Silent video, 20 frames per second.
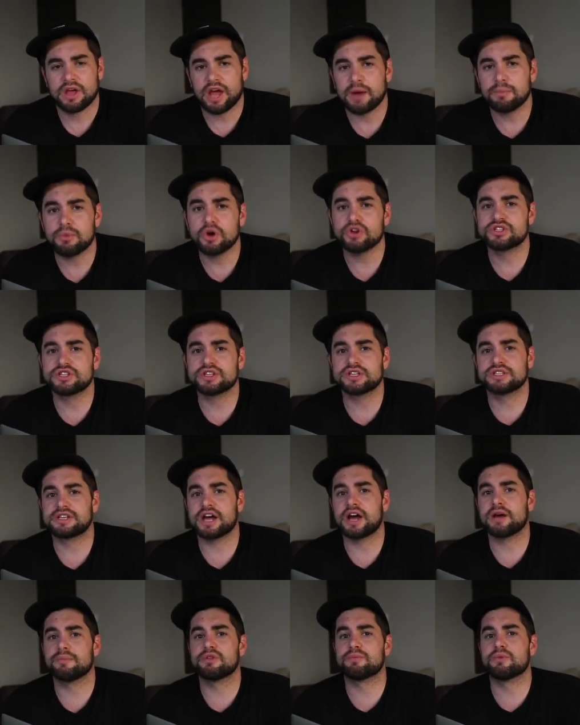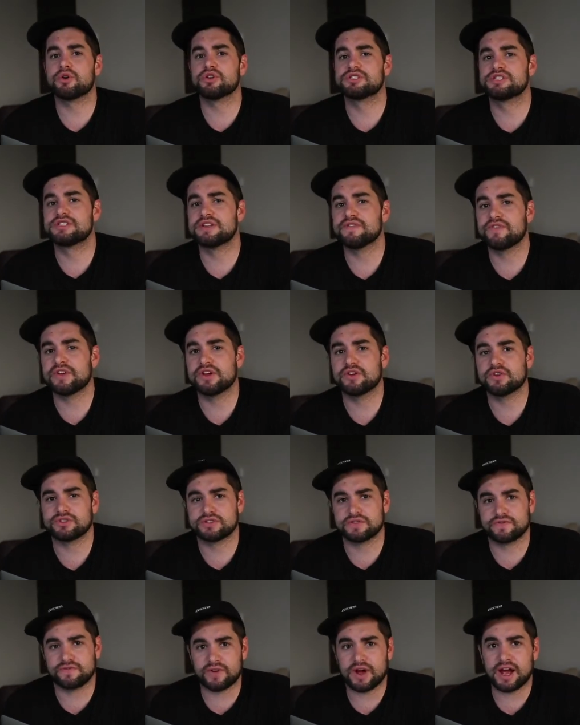And most of the time, the most difficult
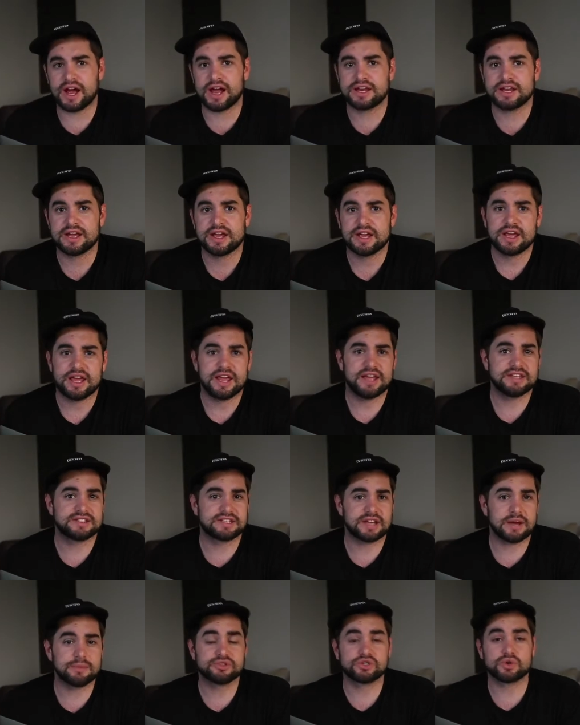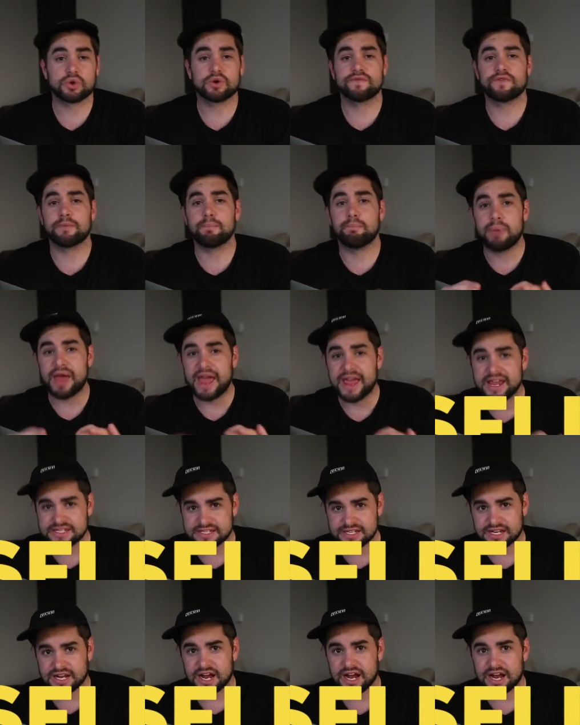to find is some sort of a
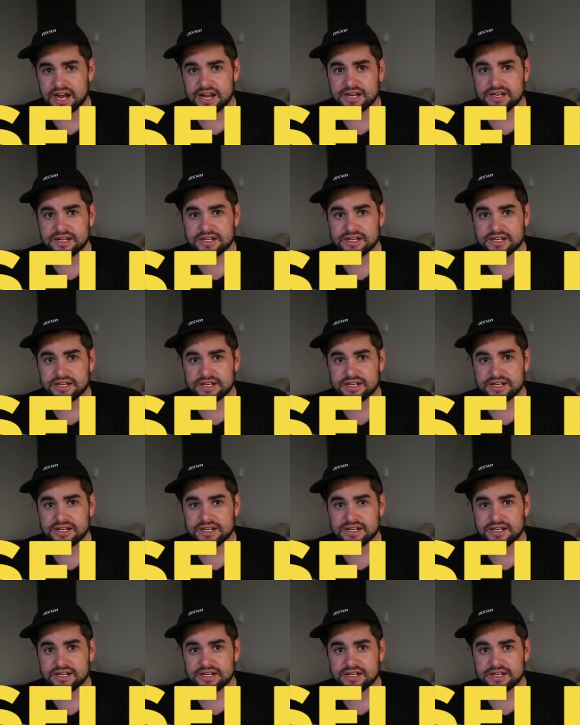bass line.